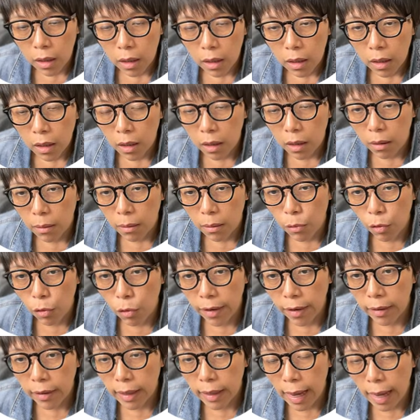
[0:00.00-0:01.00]

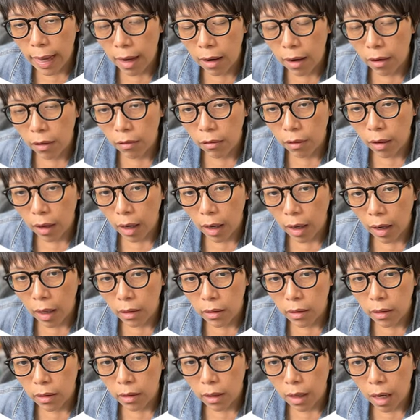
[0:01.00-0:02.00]
moving down,
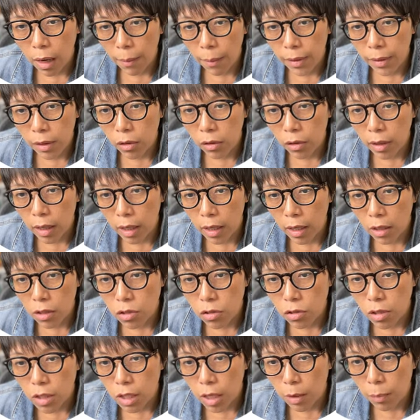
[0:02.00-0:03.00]
and I'll be looking
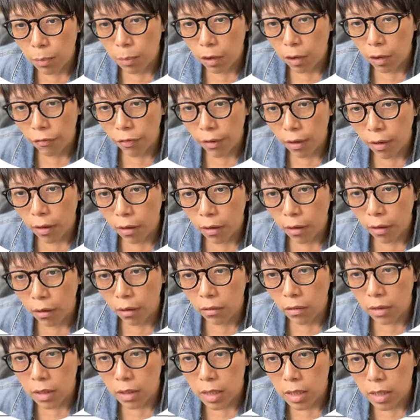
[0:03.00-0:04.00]
to take profit
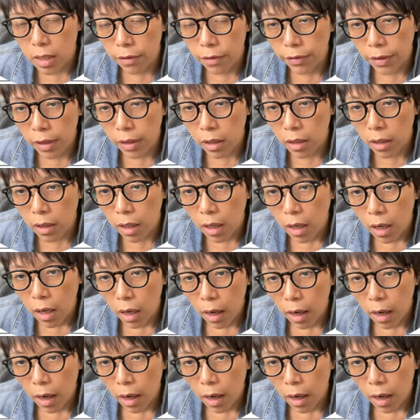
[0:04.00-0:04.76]
along this level here,